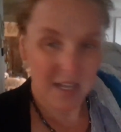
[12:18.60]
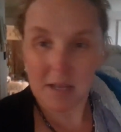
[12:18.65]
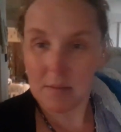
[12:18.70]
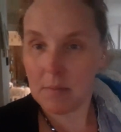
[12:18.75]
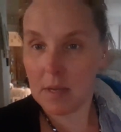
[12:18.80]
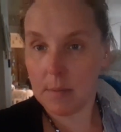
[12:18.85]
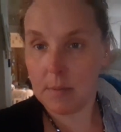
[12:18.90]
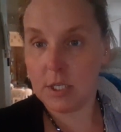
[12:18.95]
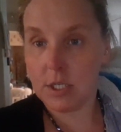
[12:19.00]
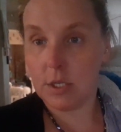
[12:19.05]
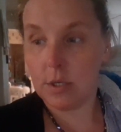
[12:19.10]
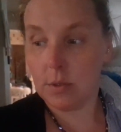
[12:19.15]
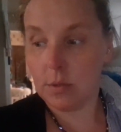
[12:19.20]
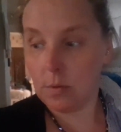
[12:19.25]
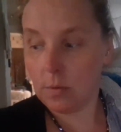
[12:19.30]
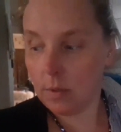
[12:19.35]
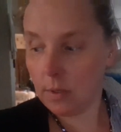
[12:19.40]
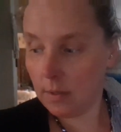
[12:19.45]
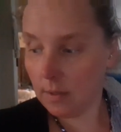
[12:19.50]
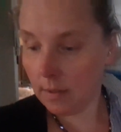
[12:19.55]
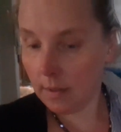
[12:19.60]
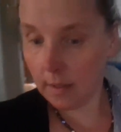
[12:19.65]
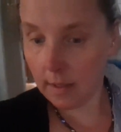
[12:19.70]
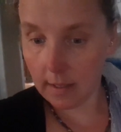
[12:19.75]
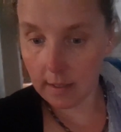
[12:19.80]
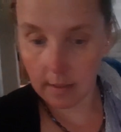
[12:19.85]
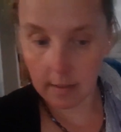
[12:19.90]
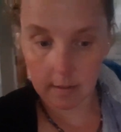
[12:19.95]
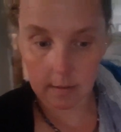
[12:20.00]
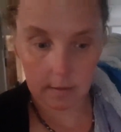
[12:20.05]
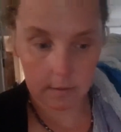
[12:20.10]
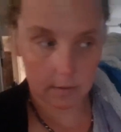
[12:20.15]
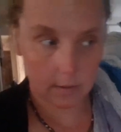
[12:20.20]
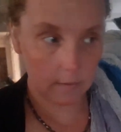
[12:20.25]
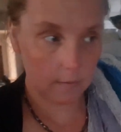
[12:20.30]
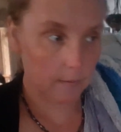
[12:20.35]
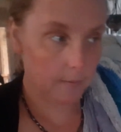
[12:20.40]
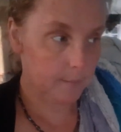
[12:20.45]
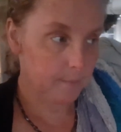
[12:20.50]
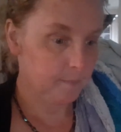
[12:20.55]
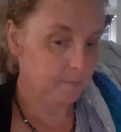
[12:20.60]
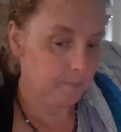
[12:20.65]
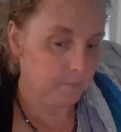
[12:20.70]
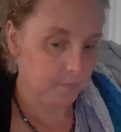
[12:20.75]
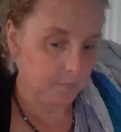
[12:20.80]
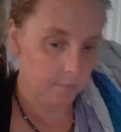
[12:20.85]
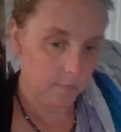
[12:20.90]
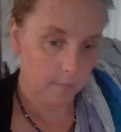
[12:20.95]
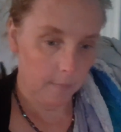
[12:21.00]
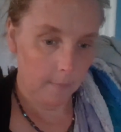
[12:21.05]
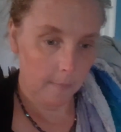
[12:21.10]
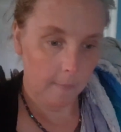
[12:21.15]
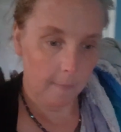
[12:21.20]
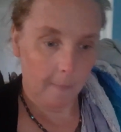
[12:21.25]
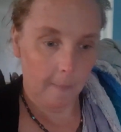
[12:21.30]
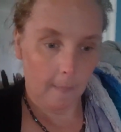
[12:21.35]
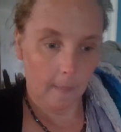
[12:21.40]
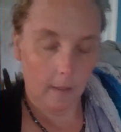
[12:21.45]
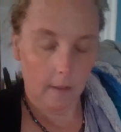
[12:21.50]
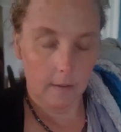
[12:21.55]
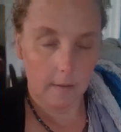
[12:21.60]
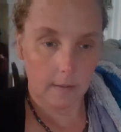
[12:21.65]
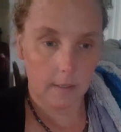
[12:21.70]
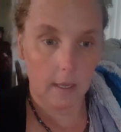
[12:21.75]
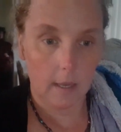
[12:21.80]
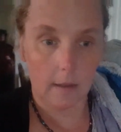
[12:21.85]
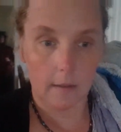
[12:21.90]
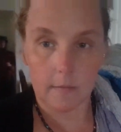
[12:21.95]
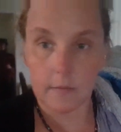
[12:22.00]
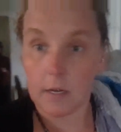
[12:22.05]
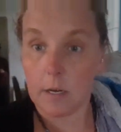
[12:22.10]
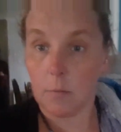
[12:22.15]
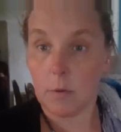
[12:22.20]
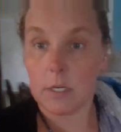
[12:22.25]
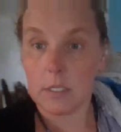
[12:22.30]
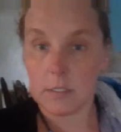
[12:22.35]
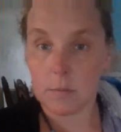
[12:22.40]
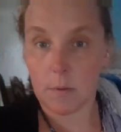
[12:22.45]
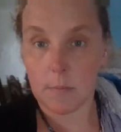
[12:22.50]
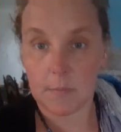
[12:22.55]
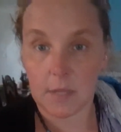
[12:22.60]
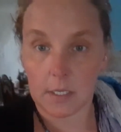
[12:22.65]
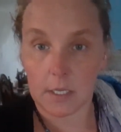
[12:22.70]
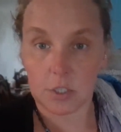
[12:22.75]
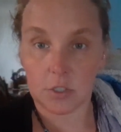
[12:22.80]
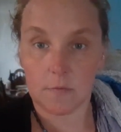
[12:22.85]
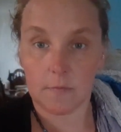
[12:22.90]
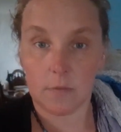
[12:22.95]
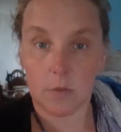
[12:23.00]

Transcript: maybe two, and yeah, then I want to sweep the kitchen